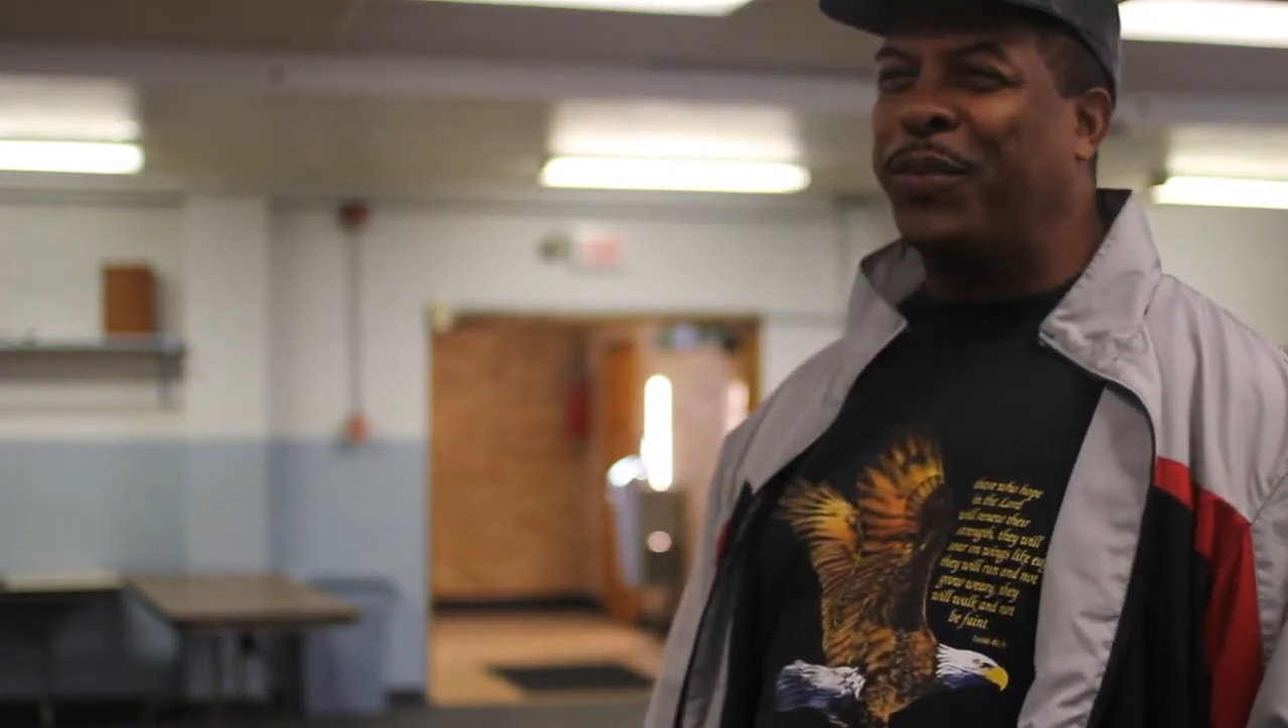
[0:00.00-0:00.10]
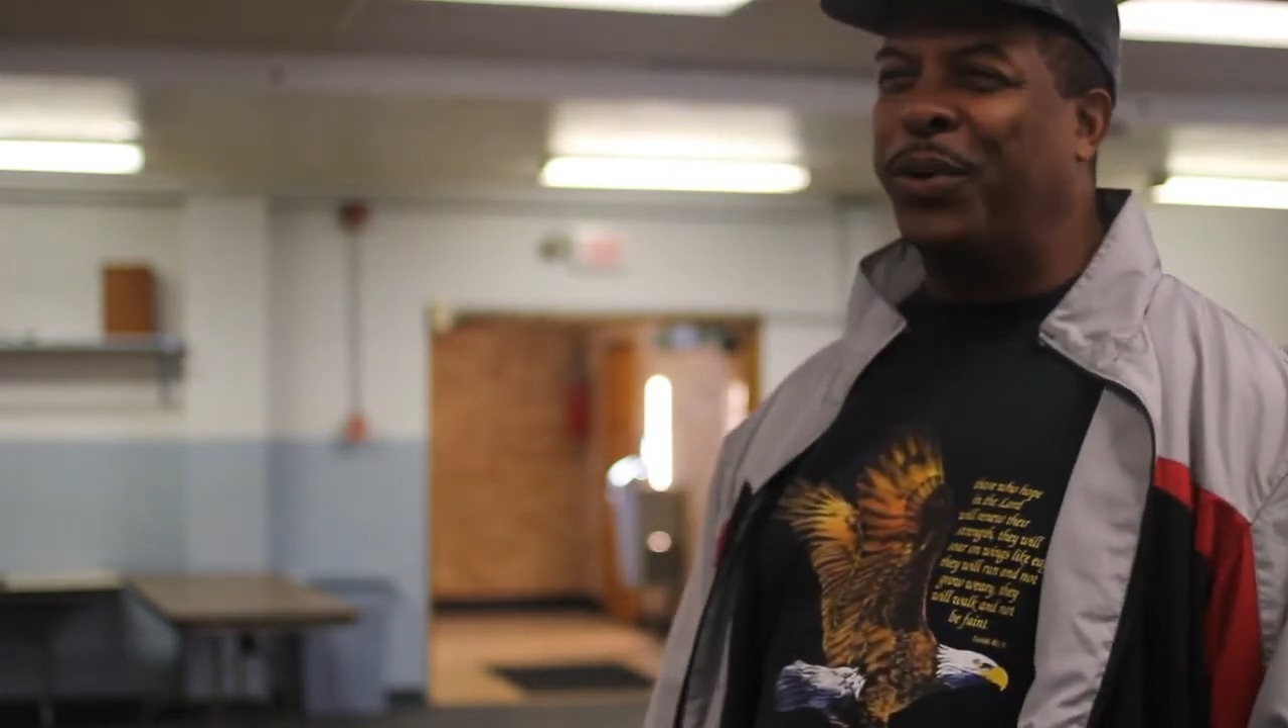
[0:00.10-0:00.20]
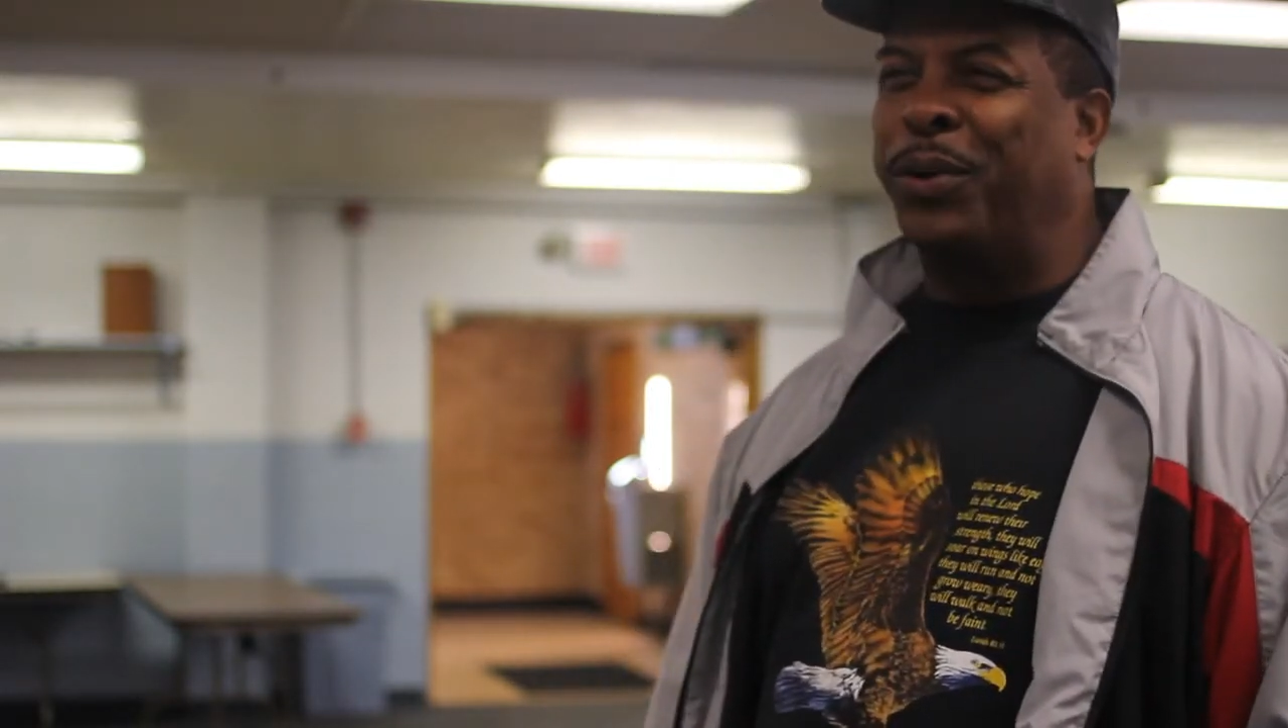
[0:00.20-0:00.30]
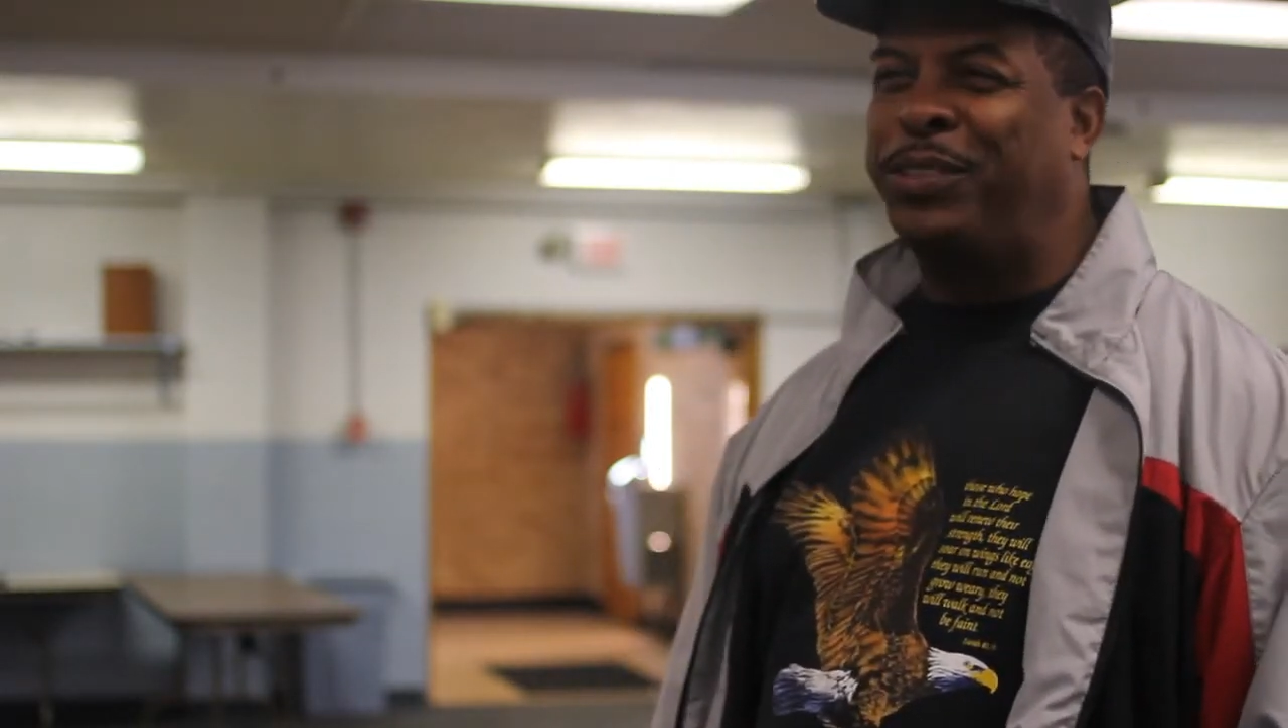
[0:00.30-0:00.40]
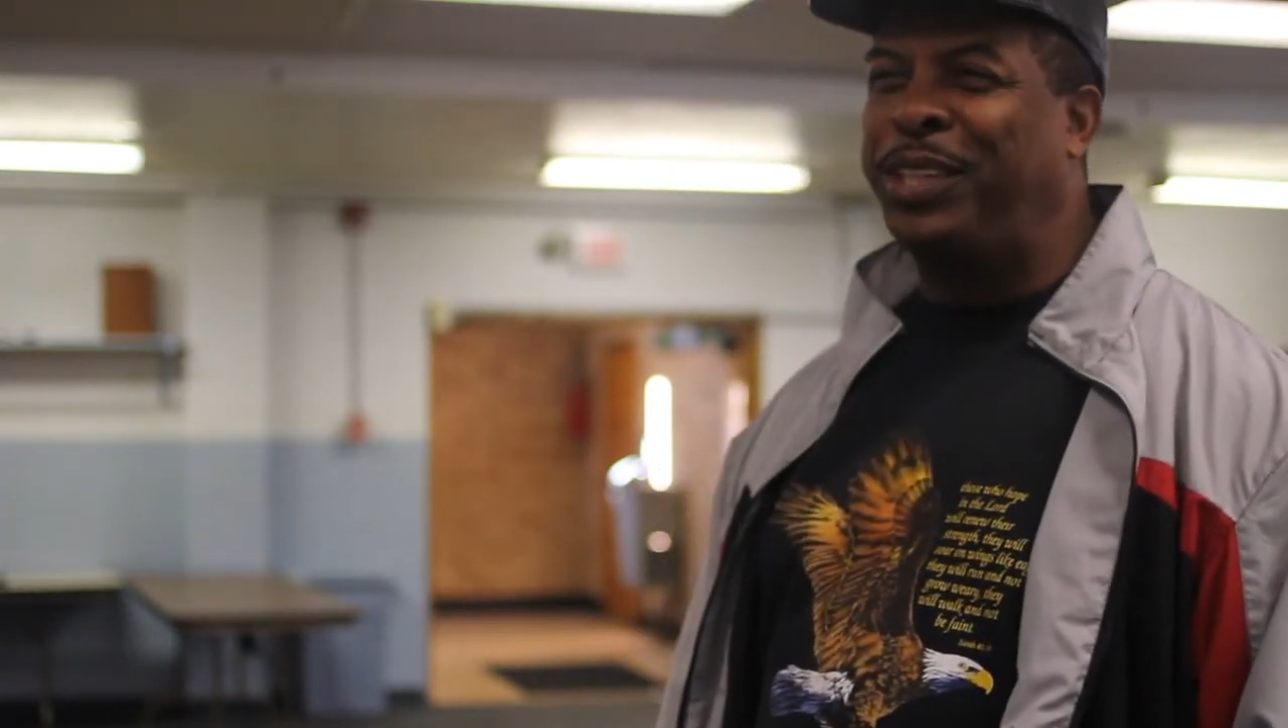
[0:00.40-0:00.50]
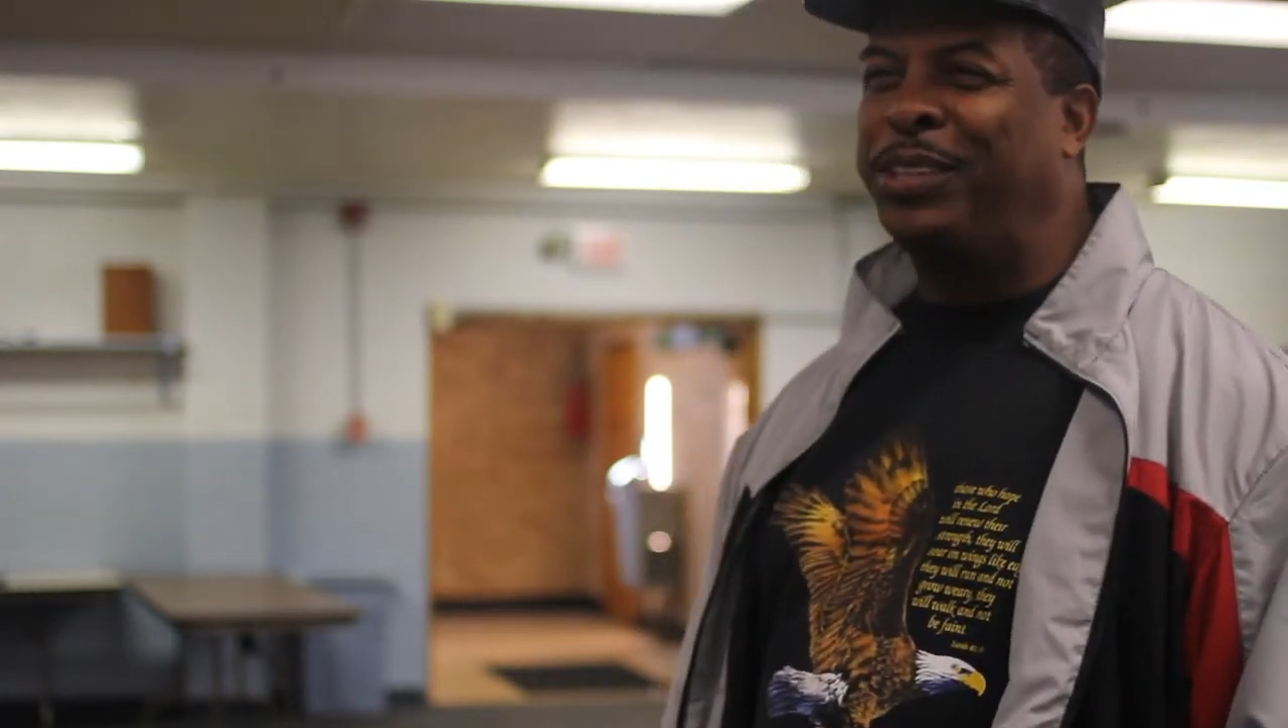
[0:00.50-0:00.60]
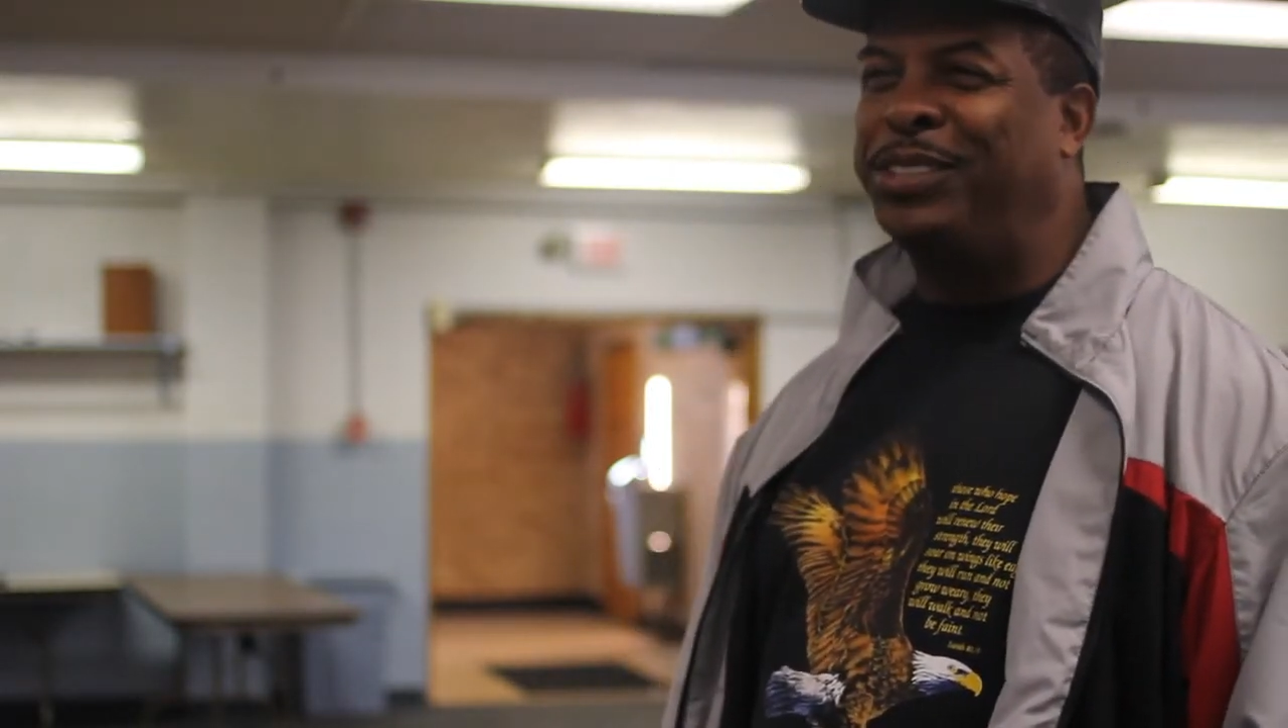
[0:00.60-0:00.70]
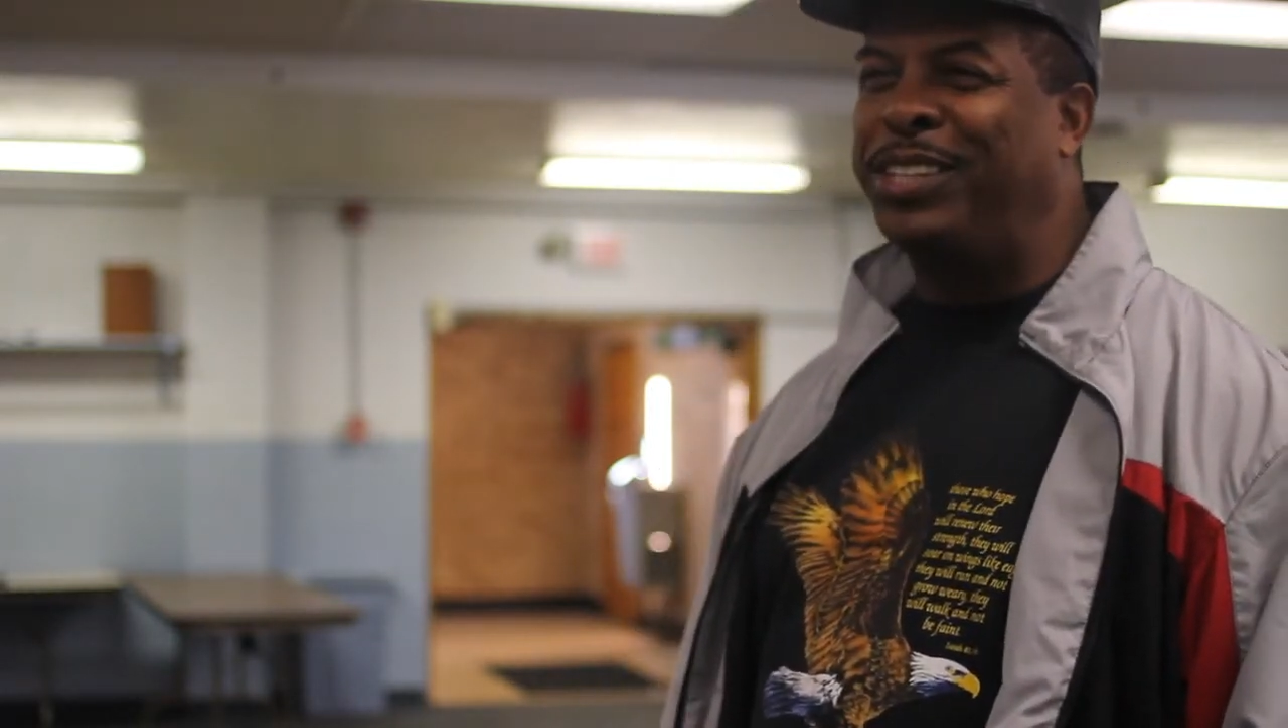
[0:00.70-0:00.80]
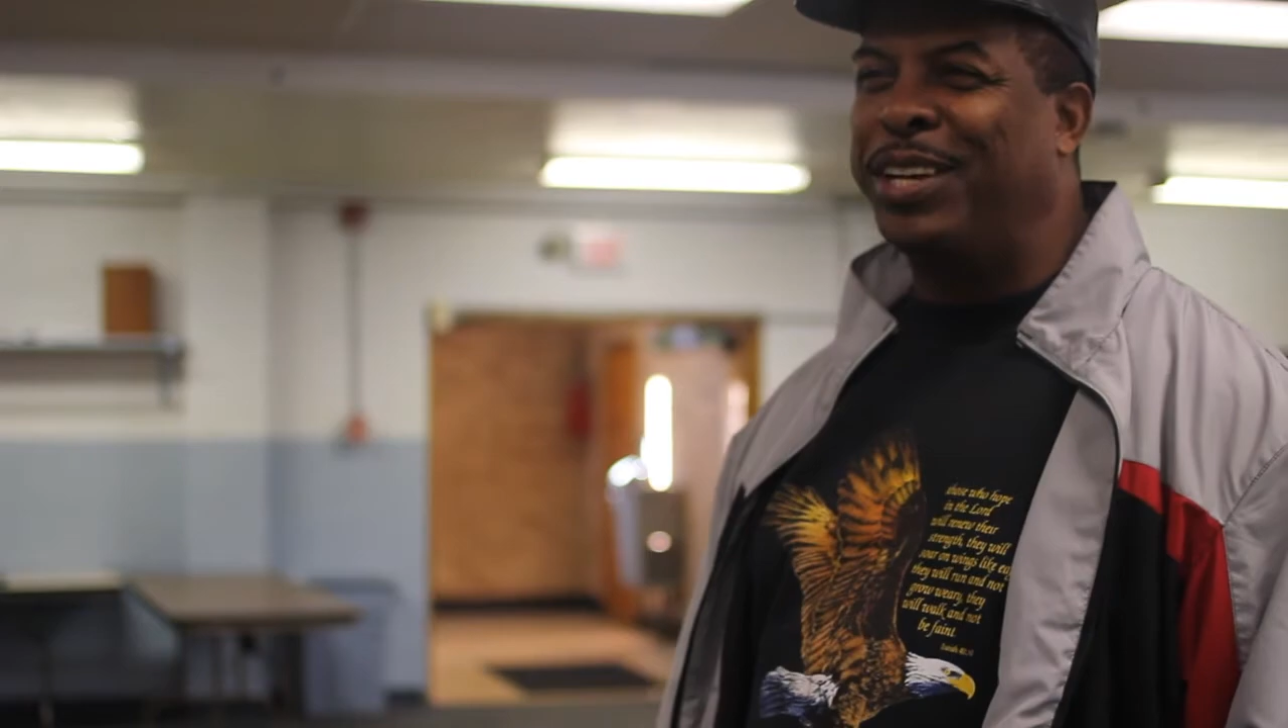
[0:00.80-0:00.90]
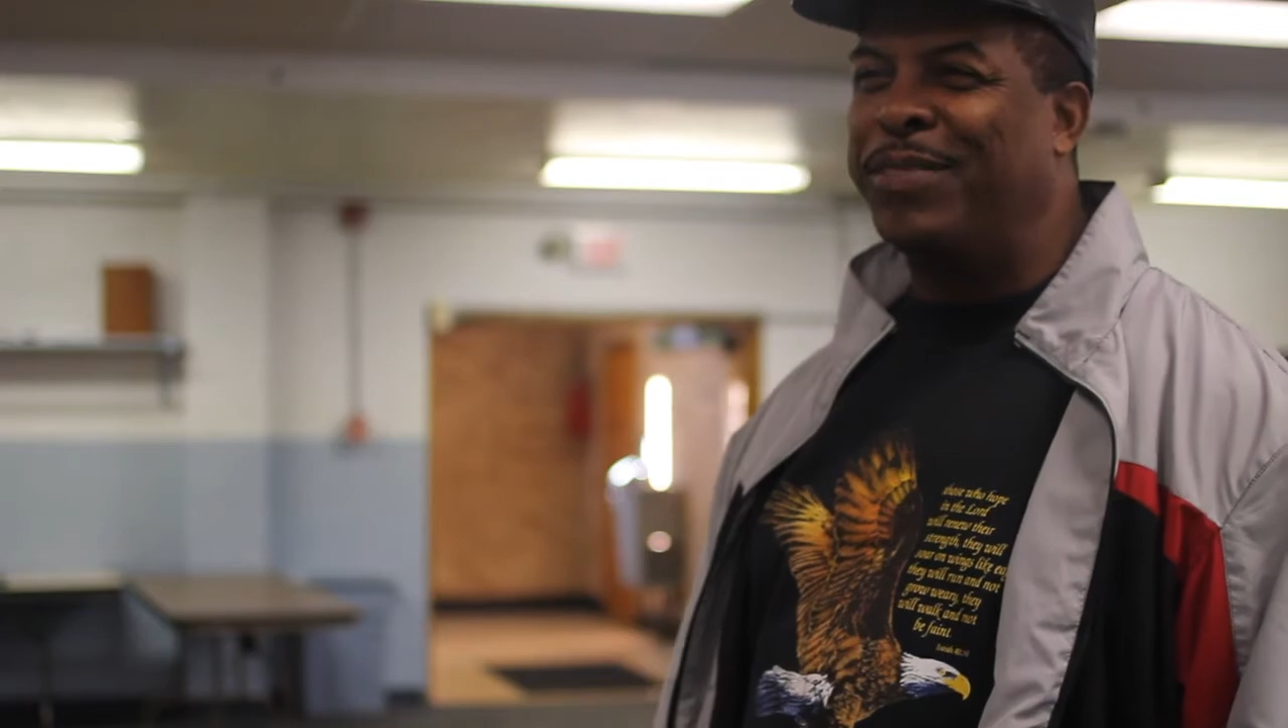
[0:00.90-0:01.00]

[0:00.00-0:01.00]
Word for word: fourth Tuesday of the